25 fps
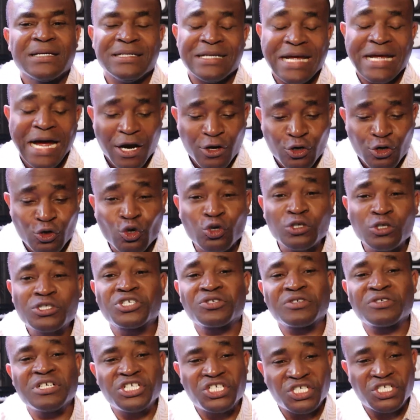Their
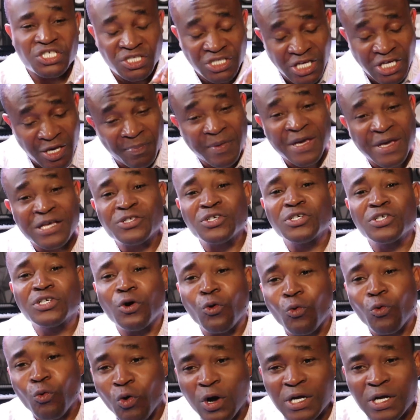roots reach deep into
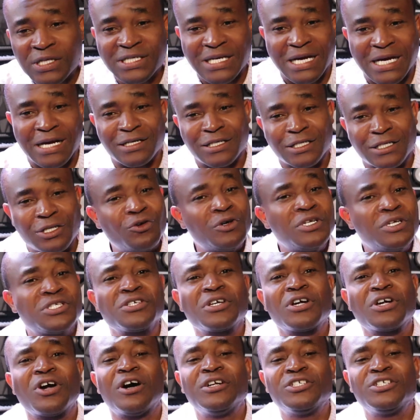the water. Glory
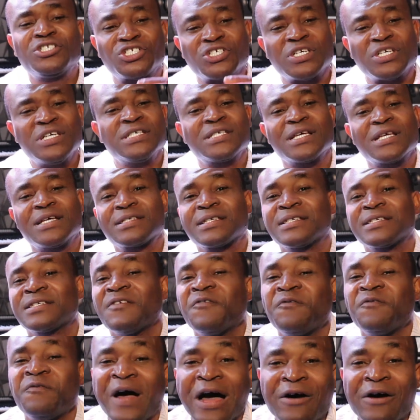to God, Jesus is
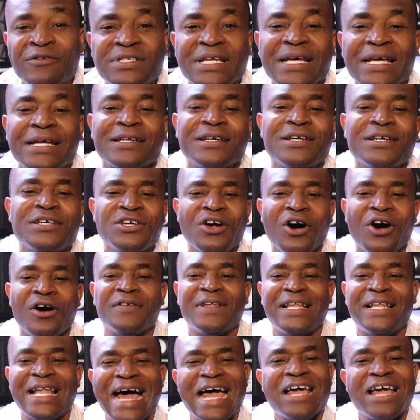the fountain
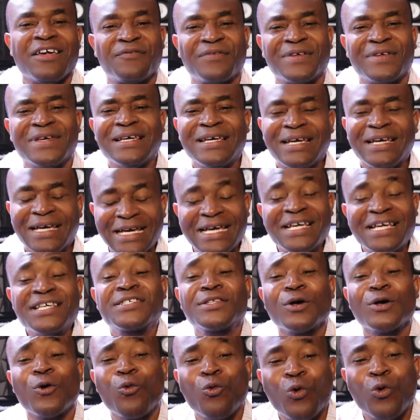of life. He
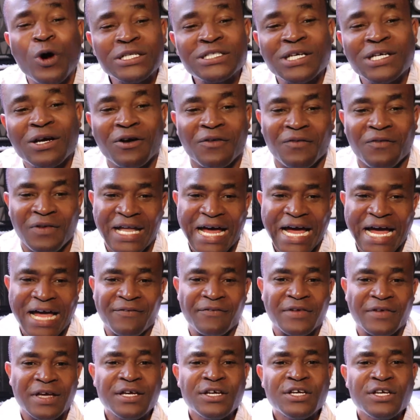is the water of
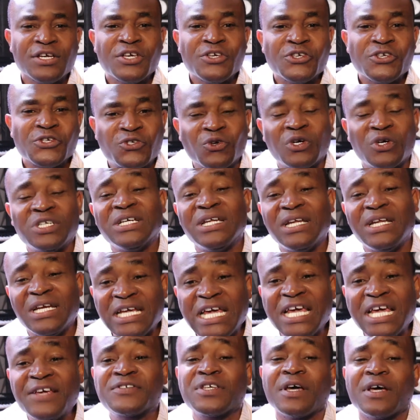life. So the
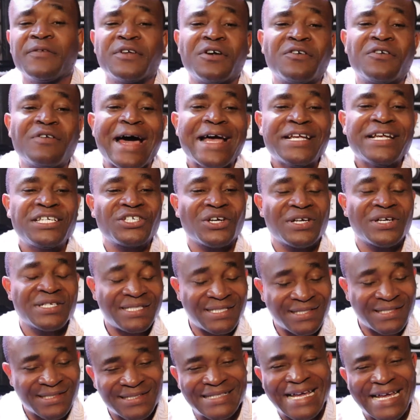leaves of the
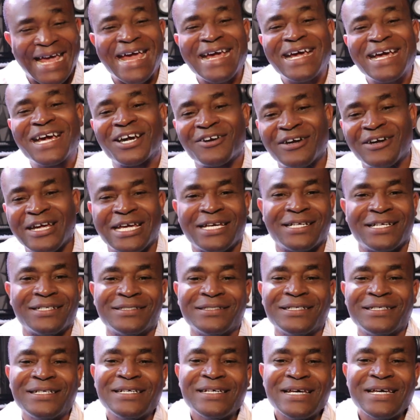righteous stay
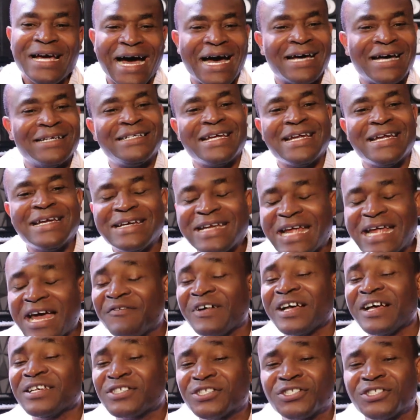green and they
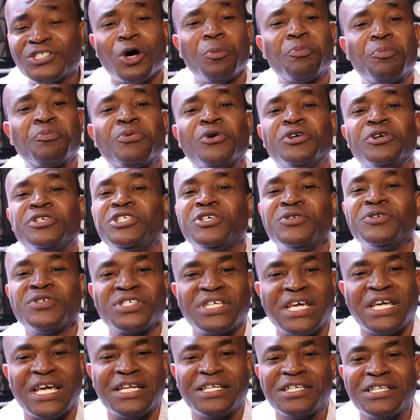never stop
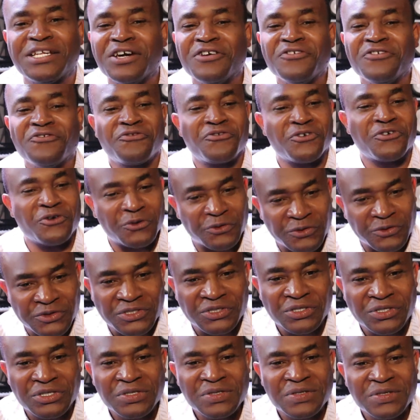producing fruit.